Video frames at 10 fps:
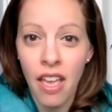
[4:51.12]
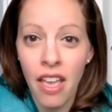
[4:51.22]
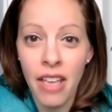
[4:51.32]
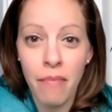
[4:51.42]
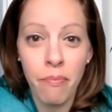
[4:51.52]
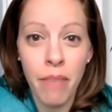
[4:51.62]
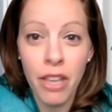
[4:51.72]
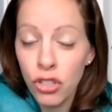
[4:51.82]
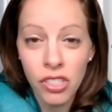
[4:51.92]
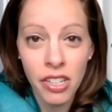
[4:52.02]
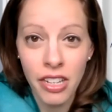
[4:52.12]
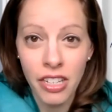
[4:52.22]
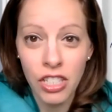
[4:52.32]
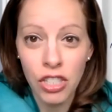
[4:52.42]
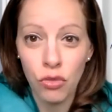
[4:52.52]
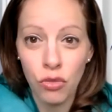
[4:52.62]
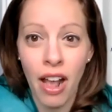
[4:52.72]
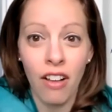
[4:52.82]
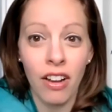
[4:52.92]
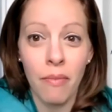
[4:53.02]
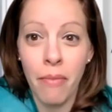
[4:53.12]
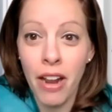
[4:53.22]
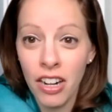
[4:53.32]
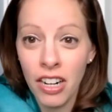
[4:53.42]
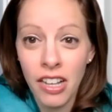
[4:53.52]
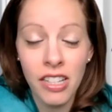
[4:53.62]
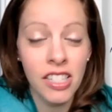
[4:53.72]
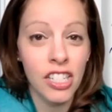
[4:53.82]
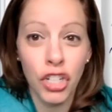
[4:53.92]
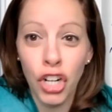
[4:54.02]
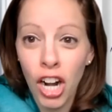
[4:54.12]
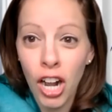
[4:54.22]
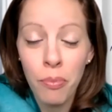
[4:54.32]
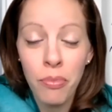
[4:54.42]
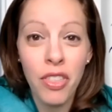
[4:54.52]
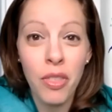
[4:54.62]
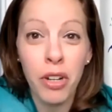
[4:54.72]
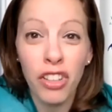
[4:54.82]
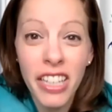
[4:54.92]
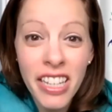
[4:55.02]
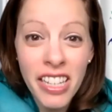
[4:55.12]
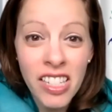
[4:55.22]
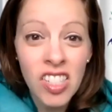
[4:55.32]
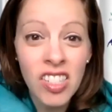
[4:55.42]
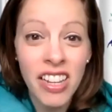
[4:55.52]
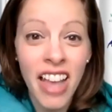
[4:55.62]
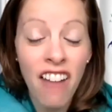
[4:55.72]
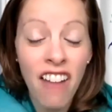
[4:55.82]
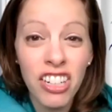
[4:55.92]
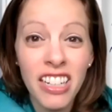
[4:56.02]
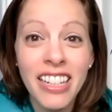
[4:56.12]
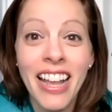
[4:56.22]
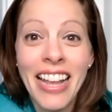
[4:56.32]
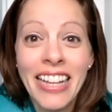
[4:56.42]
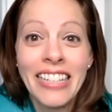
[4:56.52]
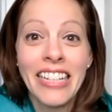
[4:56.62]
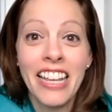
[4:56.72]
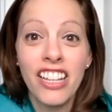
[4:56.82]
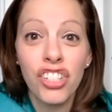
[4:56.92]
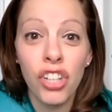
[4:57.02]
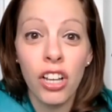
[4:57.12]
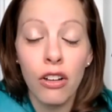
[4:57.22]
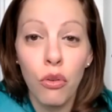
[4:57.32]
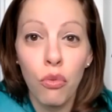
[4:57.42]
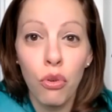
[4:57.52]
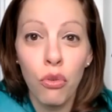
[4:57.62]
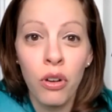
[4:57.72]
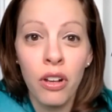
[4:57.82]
in major cities throughout Americas, Europe, the Middle East, Africa, and Asia. Woo.